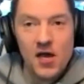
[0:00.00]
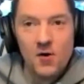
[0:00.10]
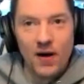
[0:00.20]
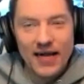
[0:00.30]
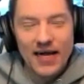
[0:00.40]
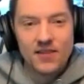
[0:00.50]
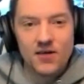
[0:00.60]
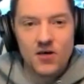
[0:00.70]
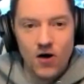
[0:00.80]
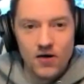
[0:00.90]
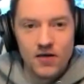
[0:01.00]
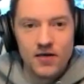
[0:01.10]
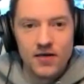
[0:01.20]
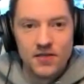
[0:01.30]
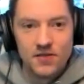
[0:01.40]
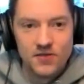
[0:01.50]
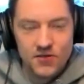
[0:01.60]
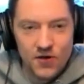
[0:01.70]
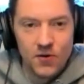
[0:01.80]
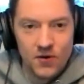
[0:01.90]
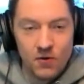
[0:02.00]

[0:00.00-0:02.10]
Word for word: when I got the Carta two,